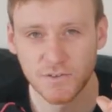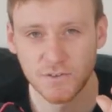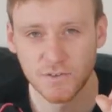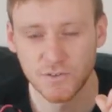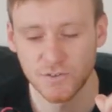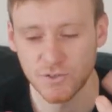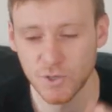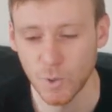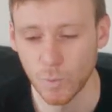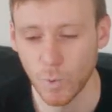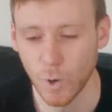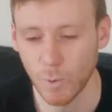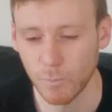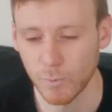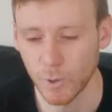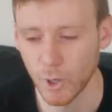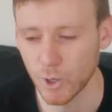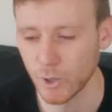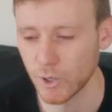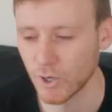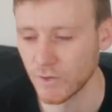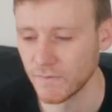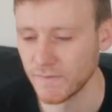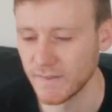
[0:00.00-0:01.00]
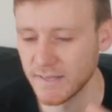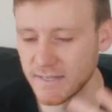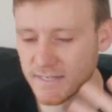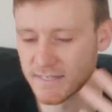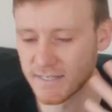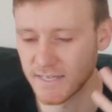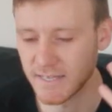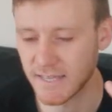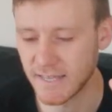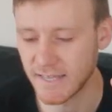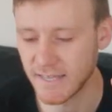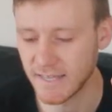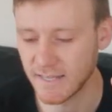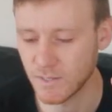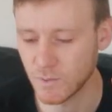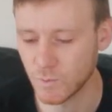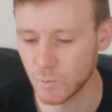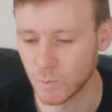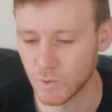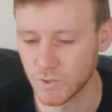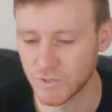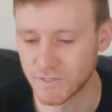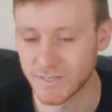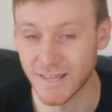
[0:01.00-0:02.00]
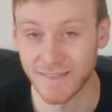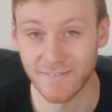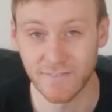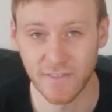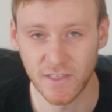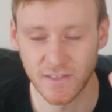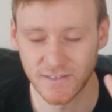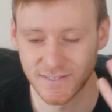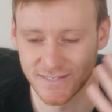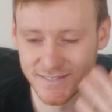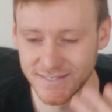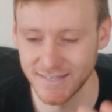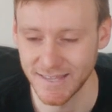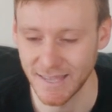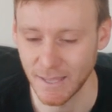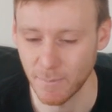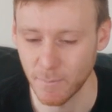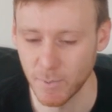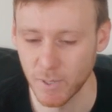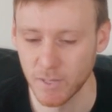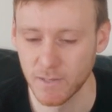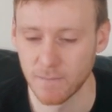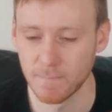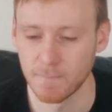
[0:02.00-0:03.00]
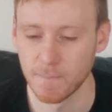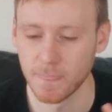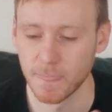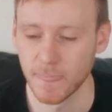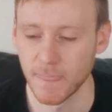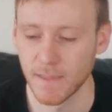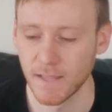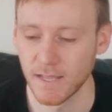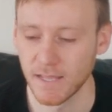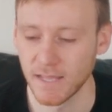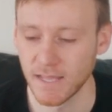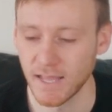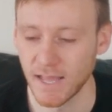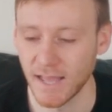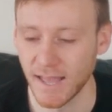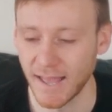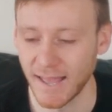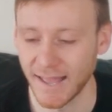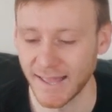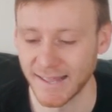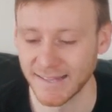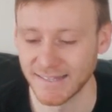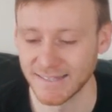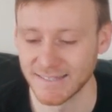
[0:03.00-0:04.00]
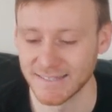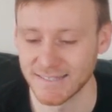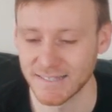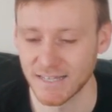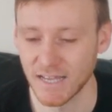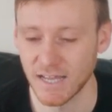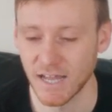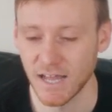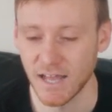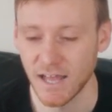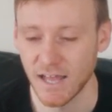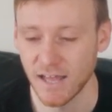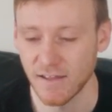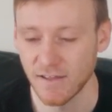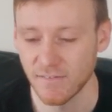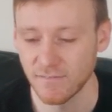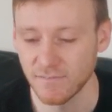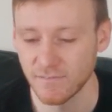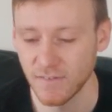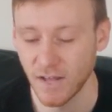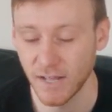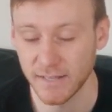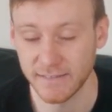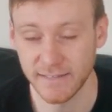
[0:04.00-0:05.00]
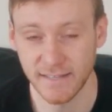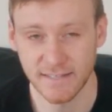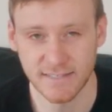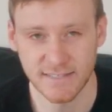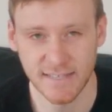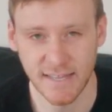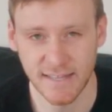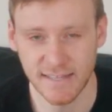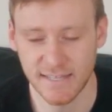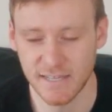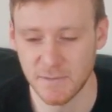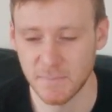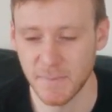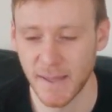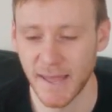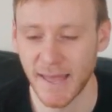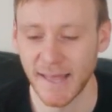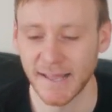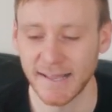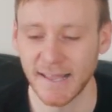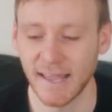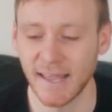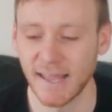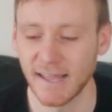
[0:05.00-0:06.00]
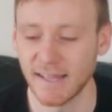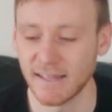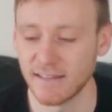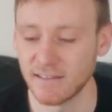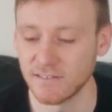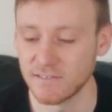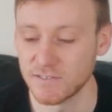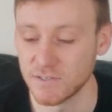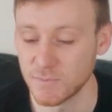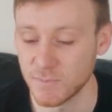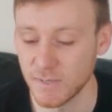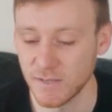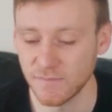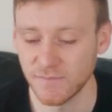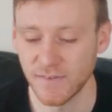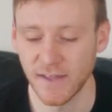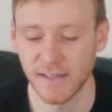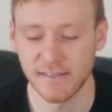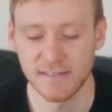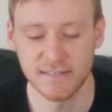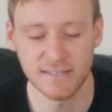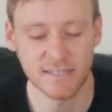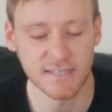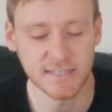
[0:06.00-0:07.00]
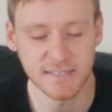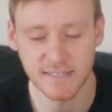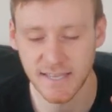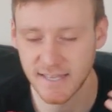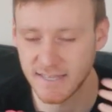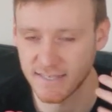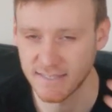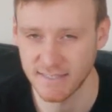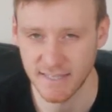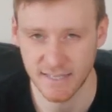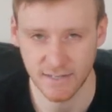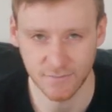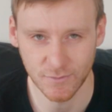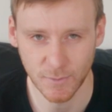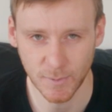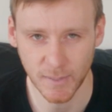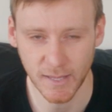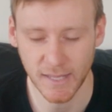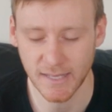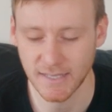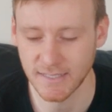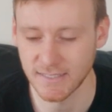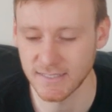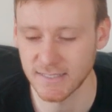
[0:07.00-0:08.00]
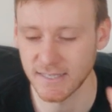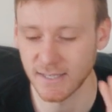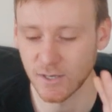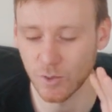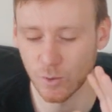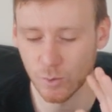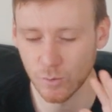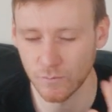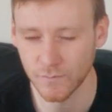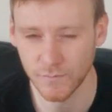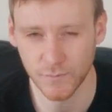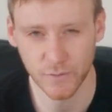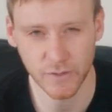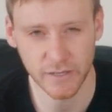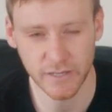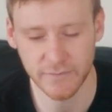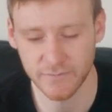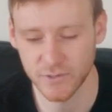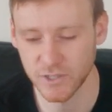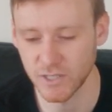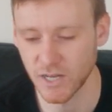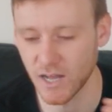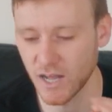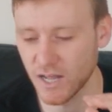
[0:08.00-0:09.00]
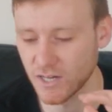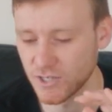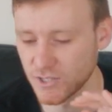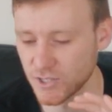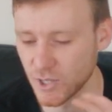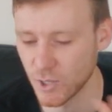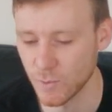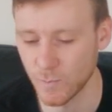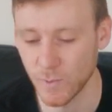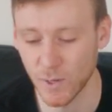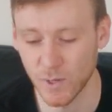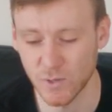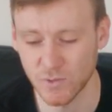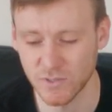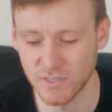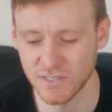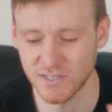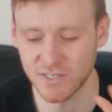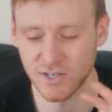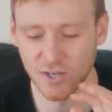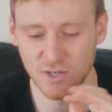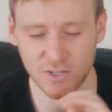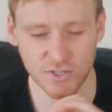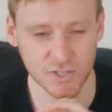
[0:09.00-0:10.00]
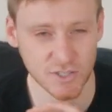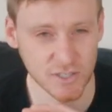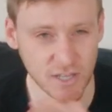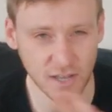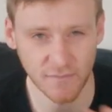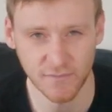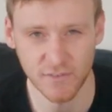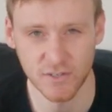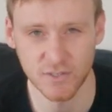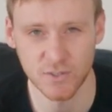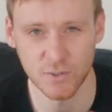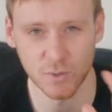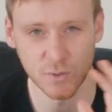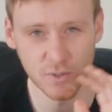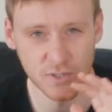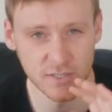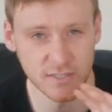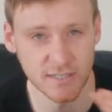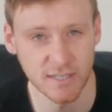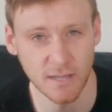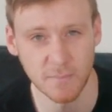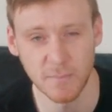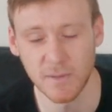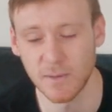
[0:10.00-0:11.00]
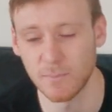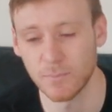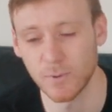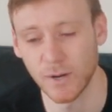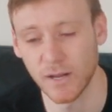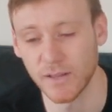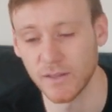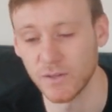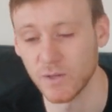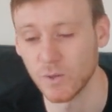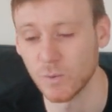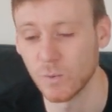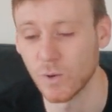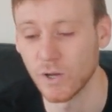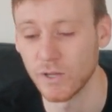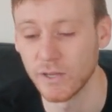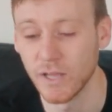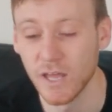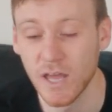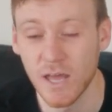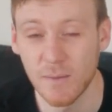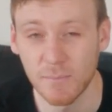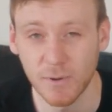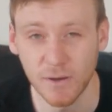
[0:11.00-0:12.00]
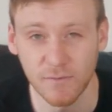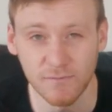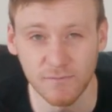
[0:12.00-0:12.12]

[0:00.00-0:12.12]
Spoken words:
So what broke on this, it was the zip. And I did send it back, and to be fair to C-Sense, they replaced it all free of charge, no postage cost, nothing at all. They sent me a brand new one. But